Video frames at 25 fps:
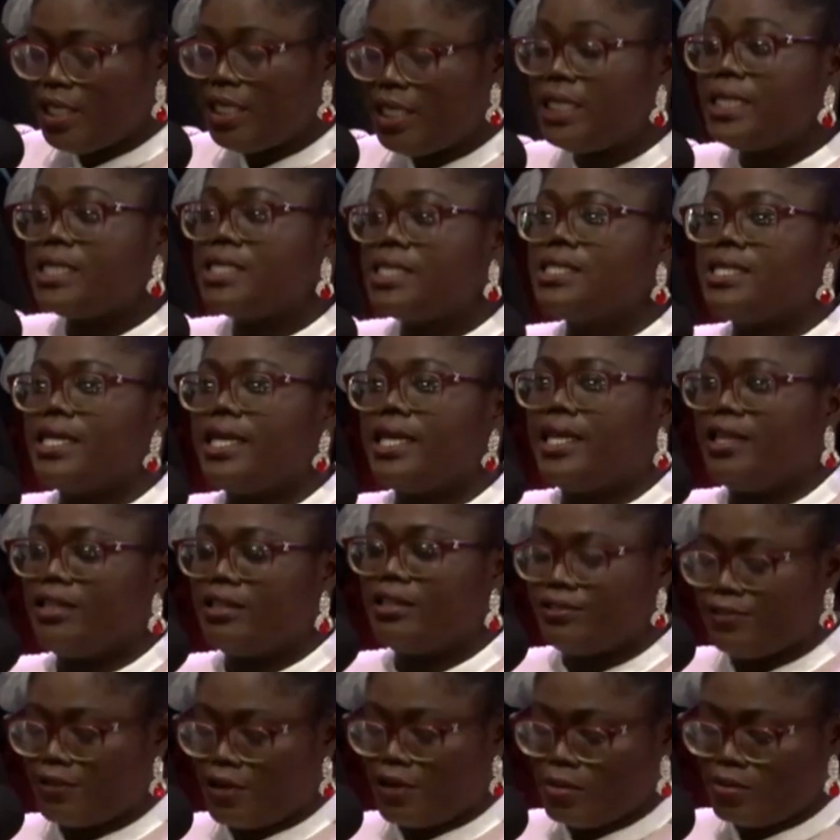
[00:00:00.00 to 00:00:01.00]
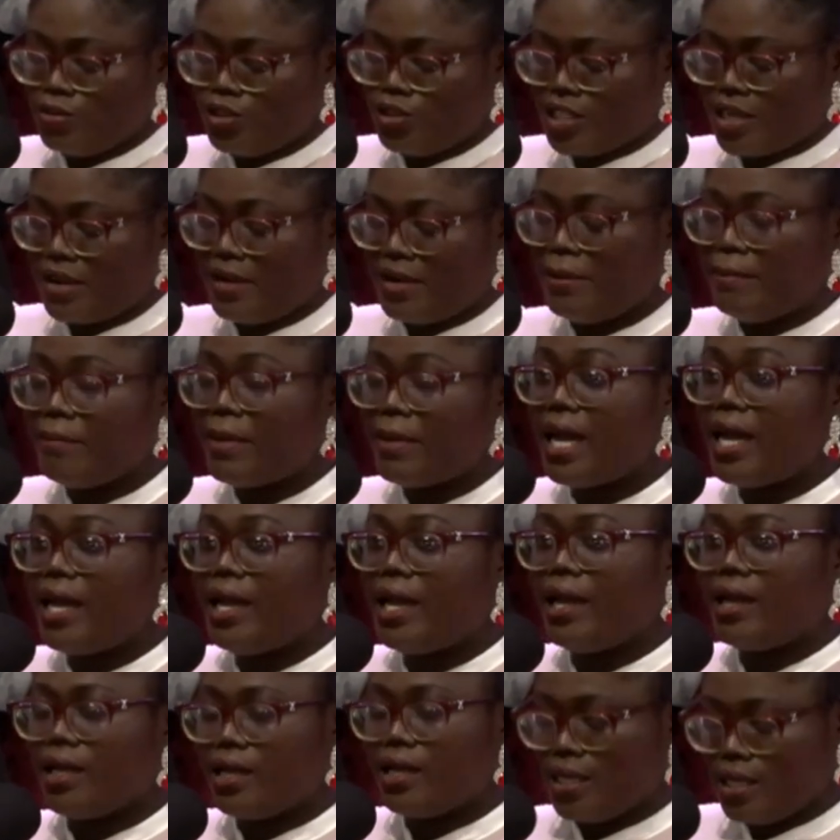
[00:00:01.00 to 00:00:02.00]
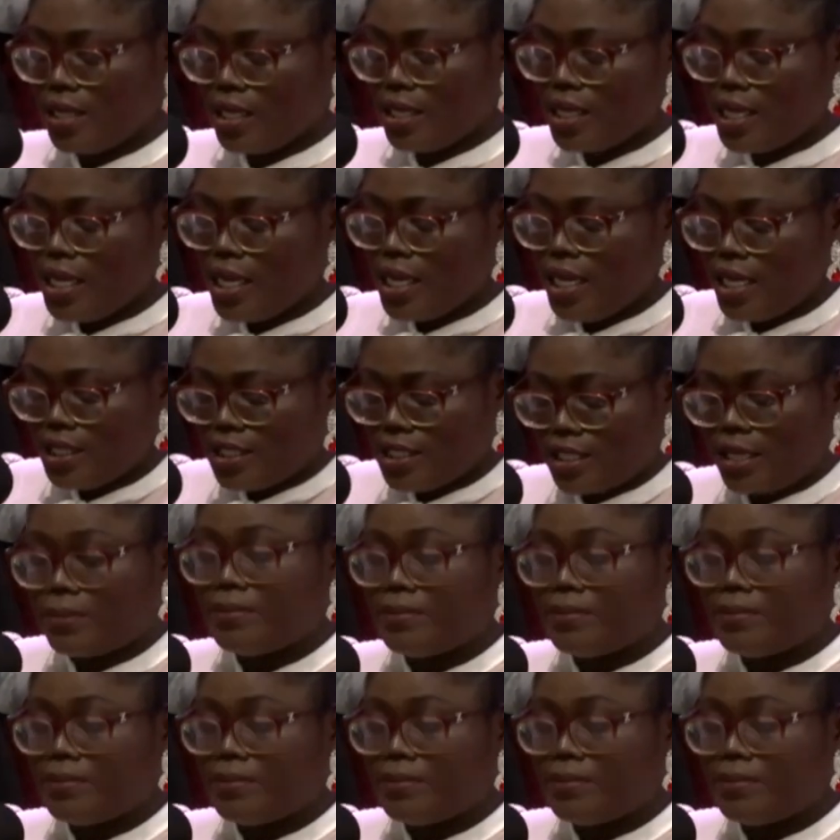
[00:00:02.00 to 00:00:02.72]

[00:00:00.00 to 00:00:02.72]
is taken from Jeremiah chapter